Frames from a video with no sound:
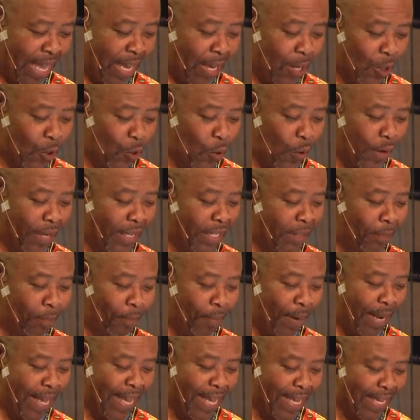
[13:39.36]
So it
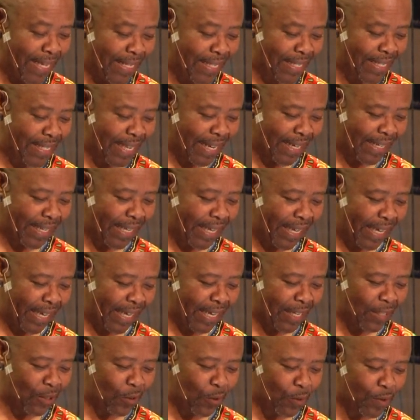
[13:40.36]
pleased the
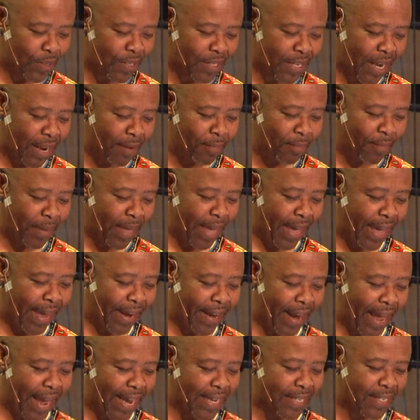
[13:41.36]
king to send me
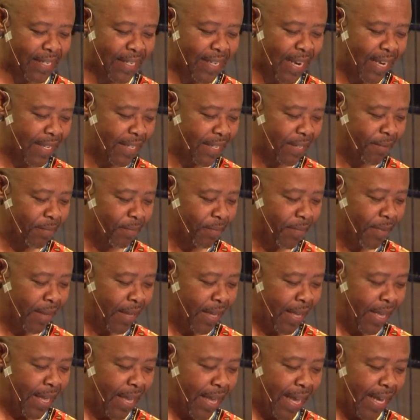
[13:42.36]
and I set him
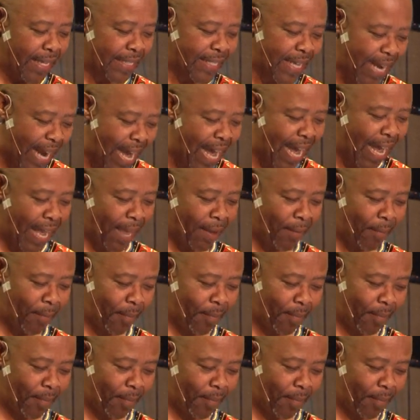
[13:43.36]
a time.